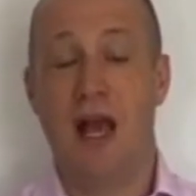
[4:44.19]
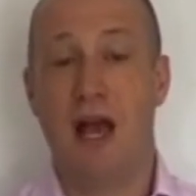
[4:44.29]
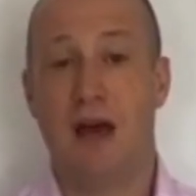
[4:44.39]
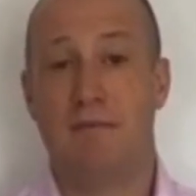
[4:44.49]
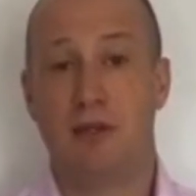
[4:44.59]

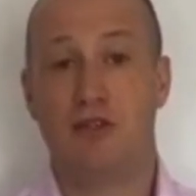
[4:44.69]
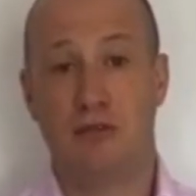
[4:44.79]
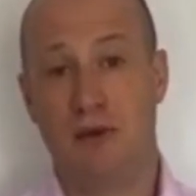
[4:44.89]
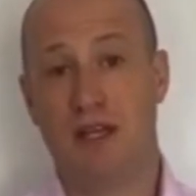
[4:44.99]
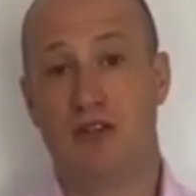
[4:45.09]
But do
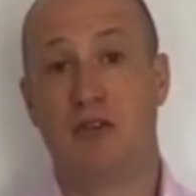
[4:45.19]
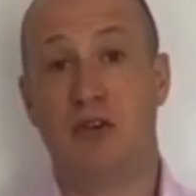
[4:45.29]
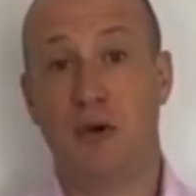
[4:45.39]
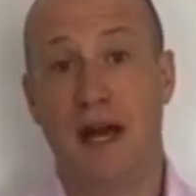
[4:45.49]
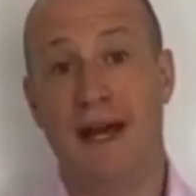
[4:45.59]
make sure
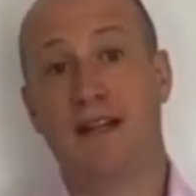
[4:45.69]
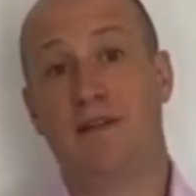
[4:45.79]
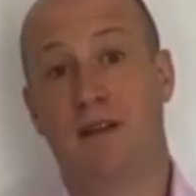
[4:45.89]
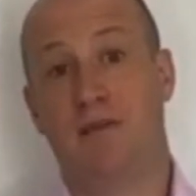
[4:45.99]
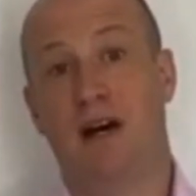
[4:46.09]
you're
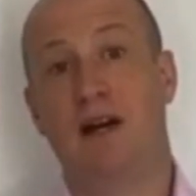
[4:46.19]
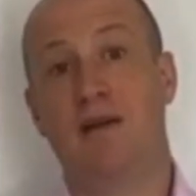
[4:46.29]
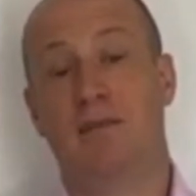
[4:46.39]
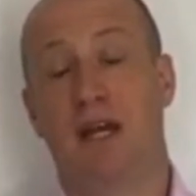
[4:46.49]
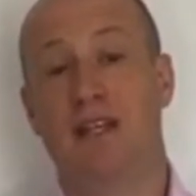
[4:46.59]
active in the
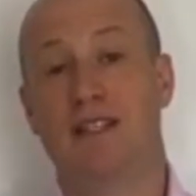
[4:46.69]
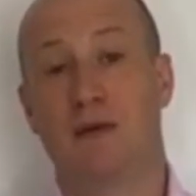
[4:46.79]
marketplace.